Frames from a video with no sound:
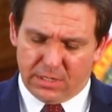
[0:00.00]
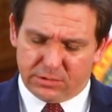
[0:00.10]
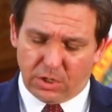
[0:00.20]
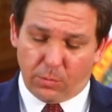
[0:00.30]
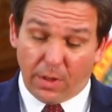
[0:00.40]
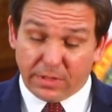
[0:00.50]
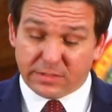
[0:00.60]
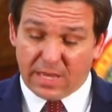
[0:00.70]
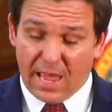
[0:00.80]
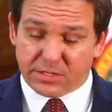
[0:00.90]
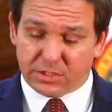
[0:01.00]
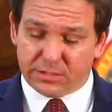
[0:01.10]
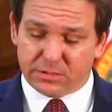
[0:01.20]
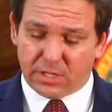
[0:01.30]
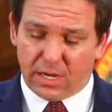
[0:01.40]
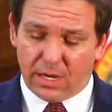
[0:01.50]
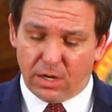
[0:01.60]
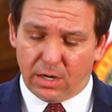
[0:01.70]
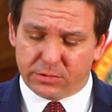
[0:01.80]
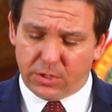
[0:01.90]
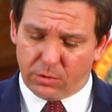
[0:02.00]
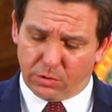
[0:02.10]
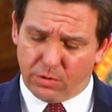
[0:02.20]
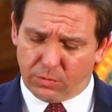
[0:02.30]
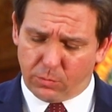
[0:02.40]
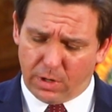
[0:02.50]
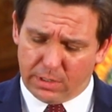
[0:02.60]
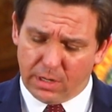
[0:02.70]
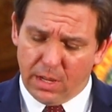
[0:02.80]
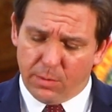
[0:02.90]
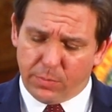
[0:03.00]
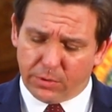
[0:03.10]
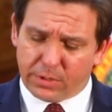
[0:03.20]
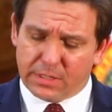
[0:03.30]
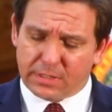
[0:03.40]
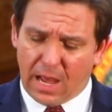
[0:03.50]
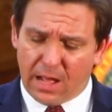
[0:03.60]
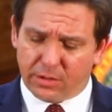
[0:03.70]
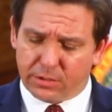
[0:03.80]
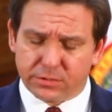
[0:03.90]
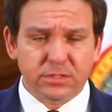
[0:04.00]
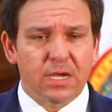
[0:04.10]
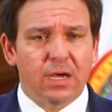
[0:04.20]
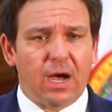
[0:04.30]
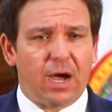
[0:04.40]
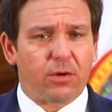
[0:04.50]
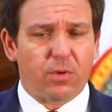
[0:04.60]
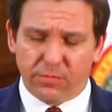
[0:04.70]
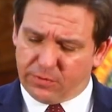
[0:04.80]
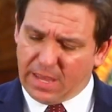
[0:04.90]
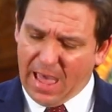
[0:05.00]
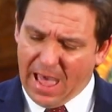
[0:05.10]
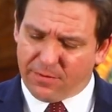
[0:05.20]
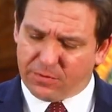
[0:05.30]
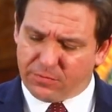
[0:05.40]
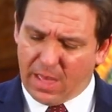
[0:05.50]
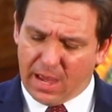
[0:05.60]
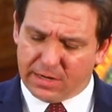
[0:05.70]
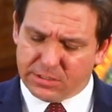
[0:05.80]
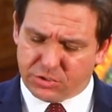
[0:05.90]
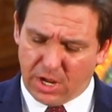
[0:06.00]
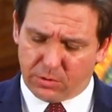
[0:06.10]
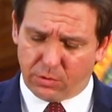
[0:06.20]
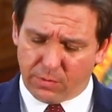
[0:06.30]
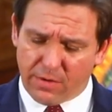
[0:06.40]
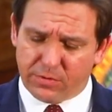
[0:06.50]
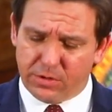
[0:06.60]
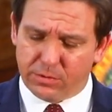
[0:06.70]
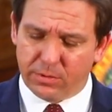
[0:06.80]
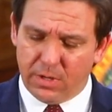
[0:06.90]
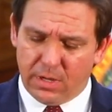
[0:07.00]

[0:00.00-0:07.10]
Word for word: So while these actions uh, uh total over $1 billion, uh, roughly half of that is general revenue,